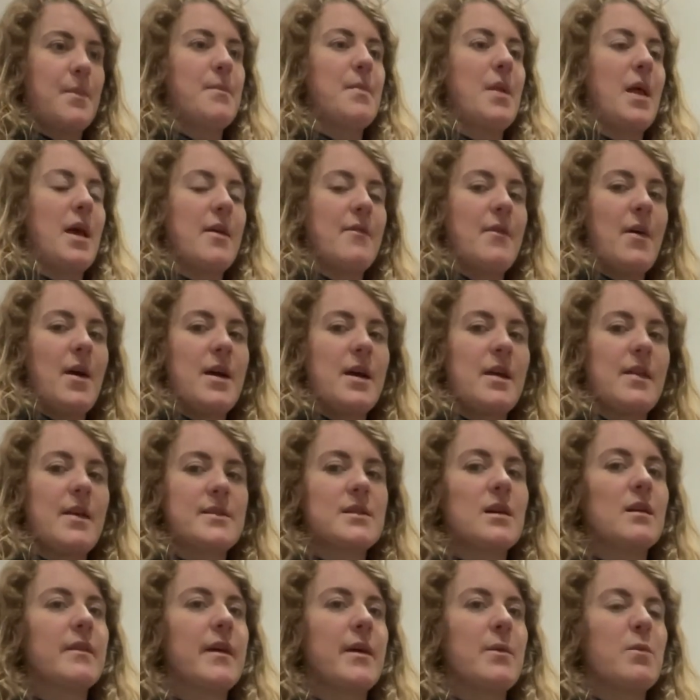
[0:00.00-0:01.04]
if I eat
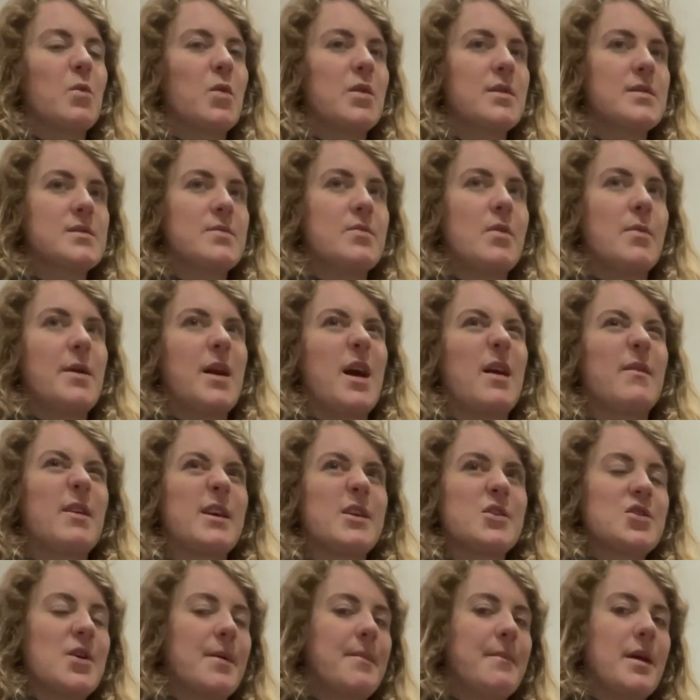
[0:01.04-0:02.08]
this, I'll then want to probably have
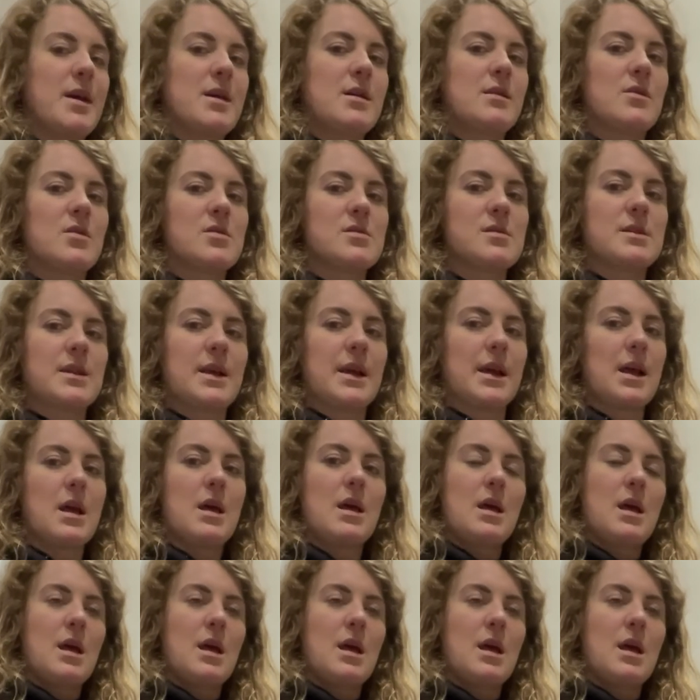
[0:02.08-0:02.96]
like a jam bagel or something,